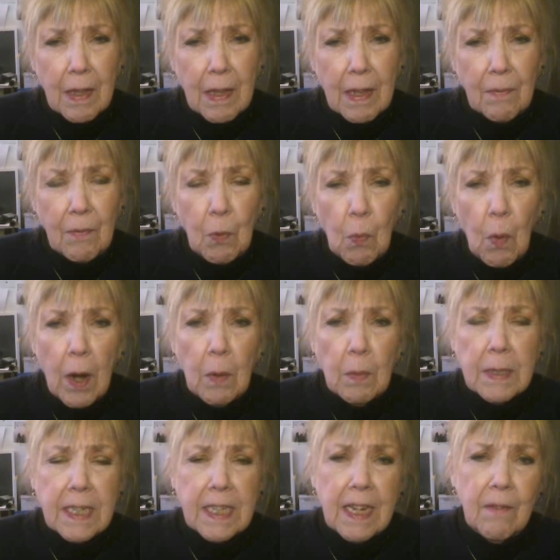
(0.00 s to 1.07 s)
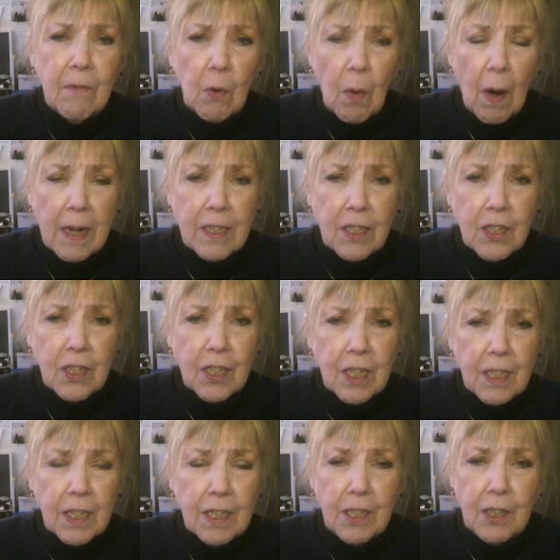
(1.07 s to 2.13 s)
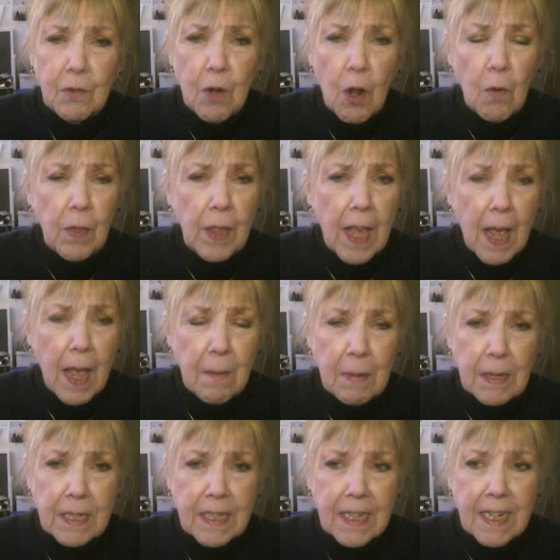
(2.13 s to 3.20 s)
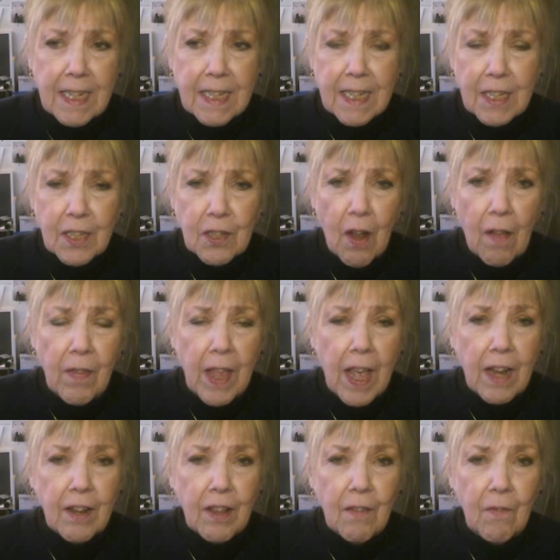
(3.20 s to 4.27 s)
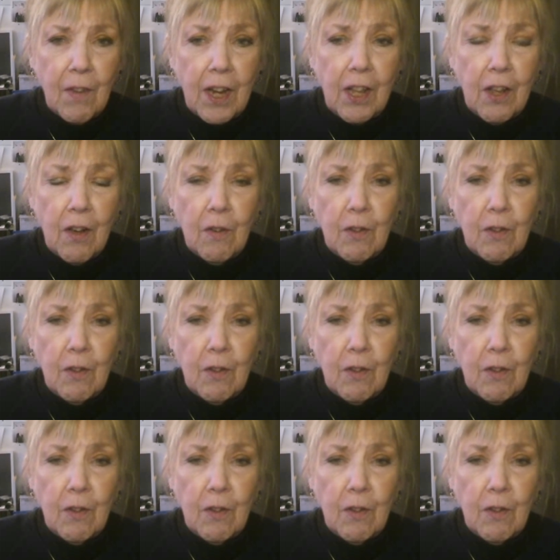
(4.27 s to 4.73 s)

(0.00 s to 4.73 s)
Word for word: If you want to receive Christ, you know the ABCs. It's on the end of the video.